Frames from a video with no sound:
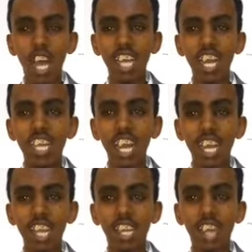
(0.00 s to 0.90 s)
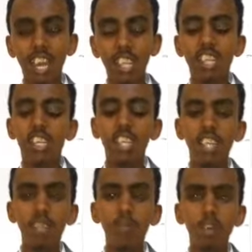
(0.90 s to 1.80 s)
So you just pick a
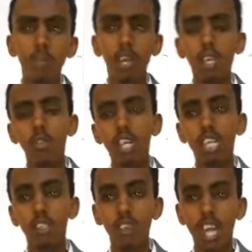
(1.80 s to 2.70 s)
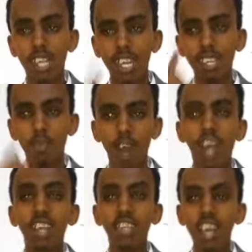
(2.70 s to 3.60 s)
topic. You can either take
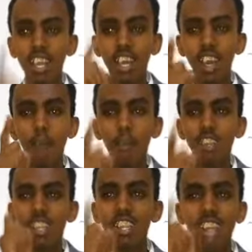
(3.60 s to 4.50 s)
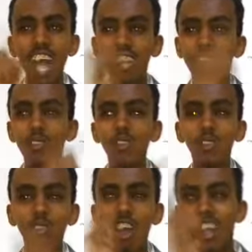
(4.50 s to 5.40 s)
general topics like sports,
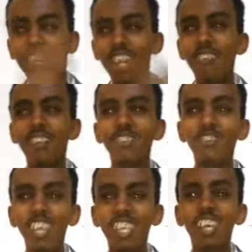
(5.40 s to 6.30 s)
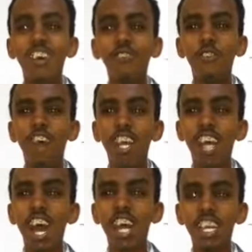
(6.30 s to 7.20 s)
hobbies, friends,
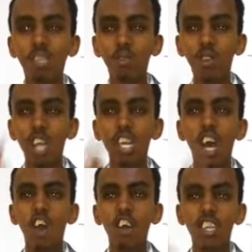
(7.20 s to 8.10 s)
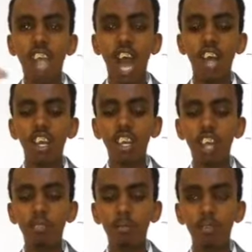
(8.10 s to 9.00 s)
books, etc. Or
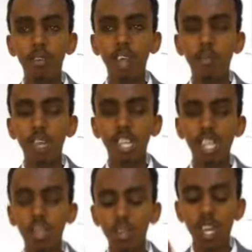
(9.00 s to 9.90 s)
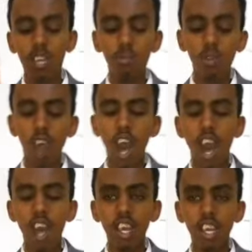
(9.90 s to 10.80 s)
you can choose a question. For
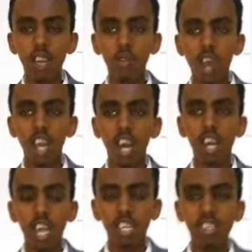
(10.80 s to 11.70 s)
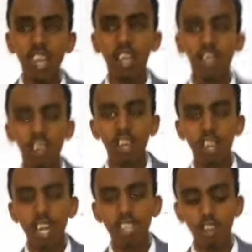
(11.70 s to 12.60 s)
example, what is your favorite
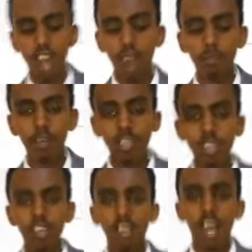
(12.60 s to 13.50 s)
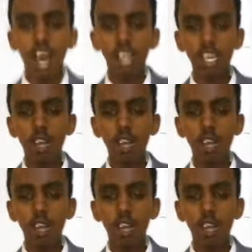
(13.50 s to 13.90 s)
mode of transport?